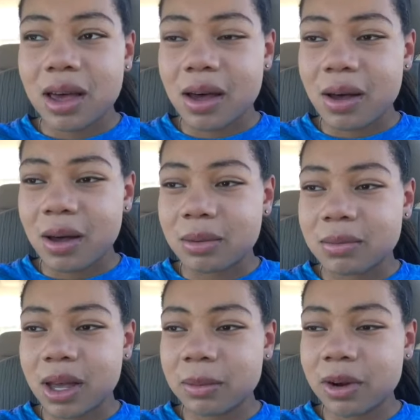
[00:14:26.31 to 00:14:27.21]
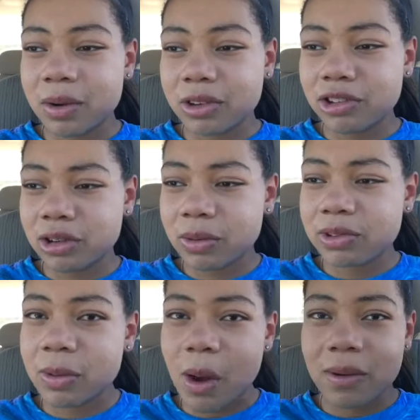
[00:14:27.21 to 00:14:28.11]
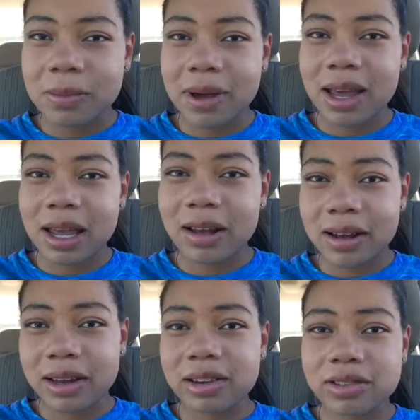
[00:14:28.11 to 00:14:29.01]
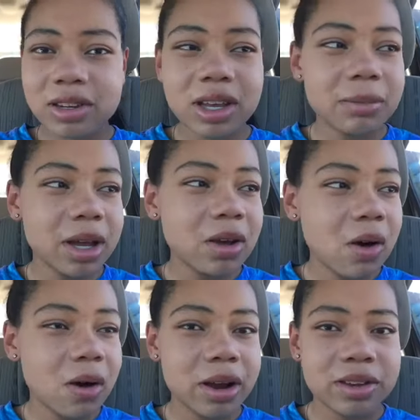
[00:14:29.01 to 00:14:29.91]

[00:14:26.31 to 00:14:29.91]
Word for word: Um, I'm not really sure what's wrong with my air conditioning in my car.